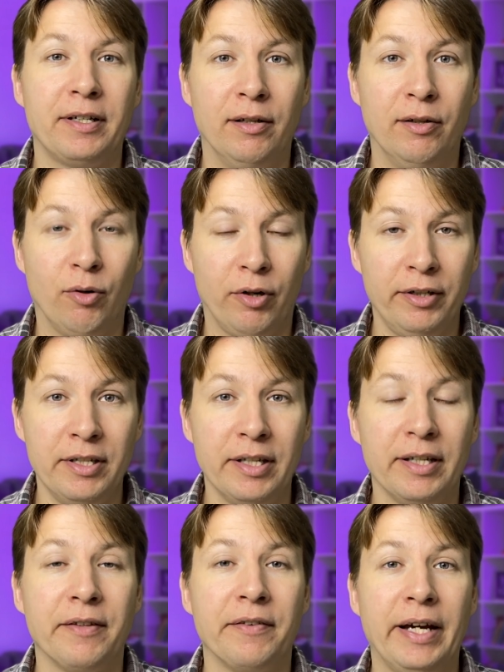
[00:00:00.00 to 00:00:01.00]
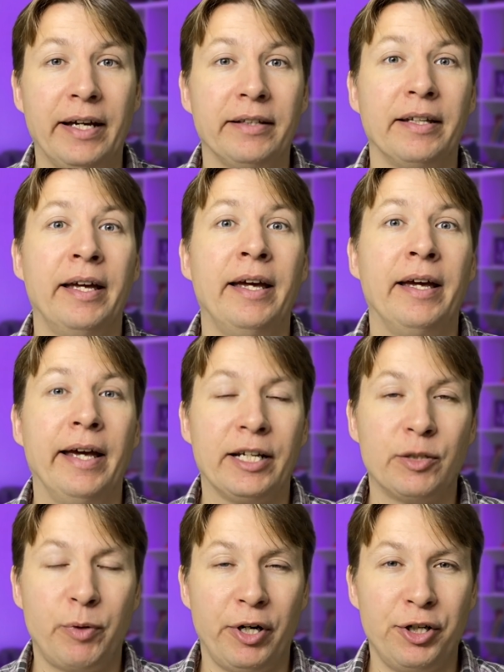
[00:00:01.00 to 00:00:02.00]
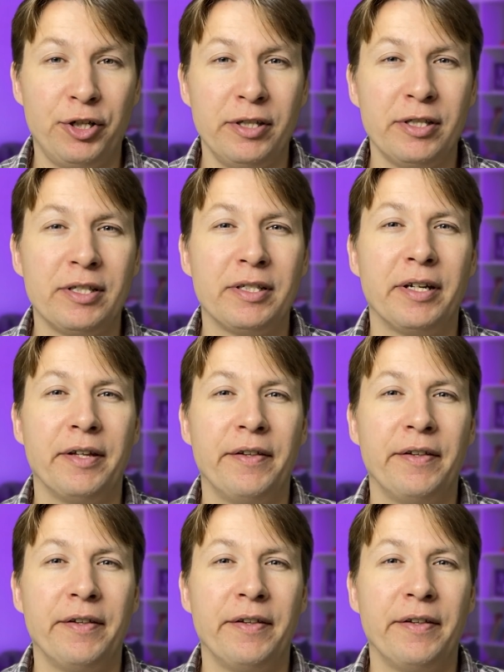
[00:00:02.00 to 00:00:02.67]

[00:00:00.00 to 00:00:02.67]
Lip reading: learned that expressions,